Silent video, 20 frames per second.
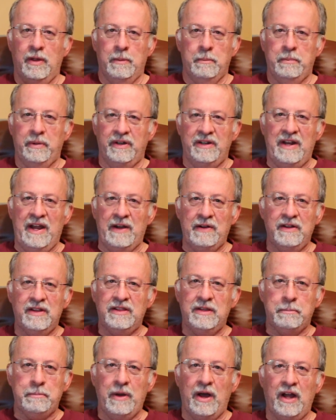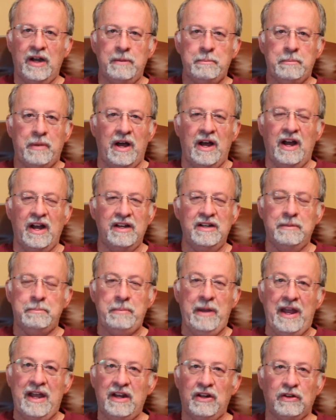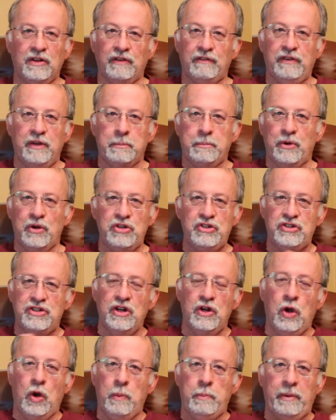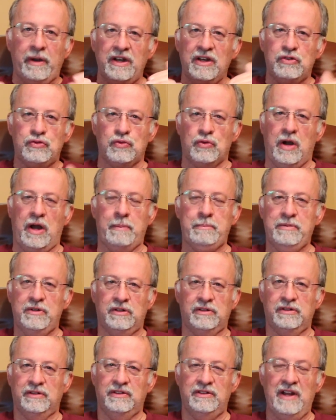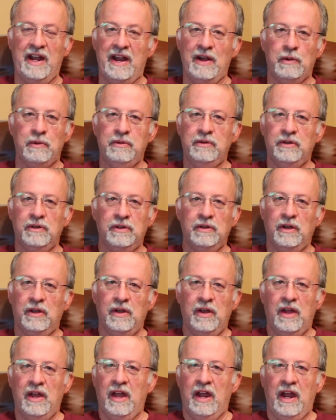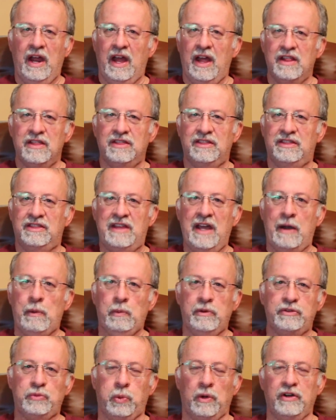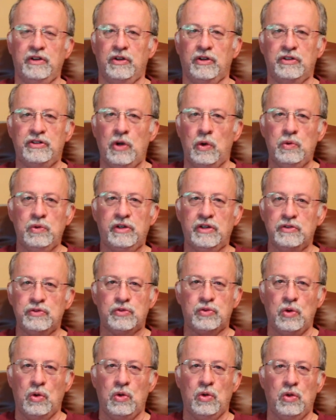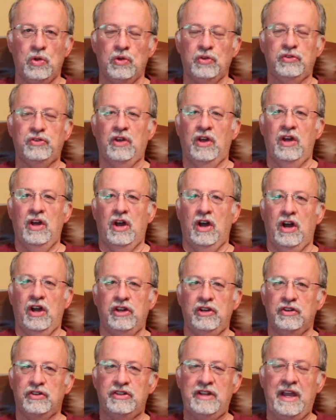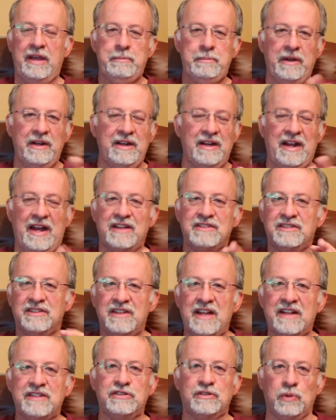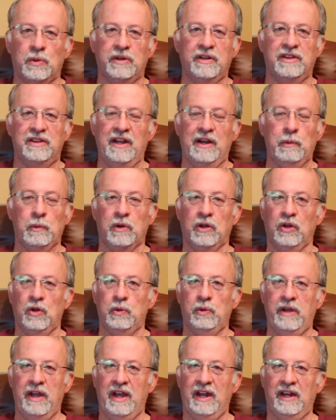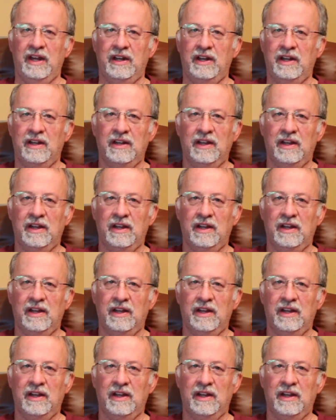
But down at the bottom behind a panel, if you pushed it open, it dropped down. That was where your tone controls, your tape in and outs, that sort of thing were located.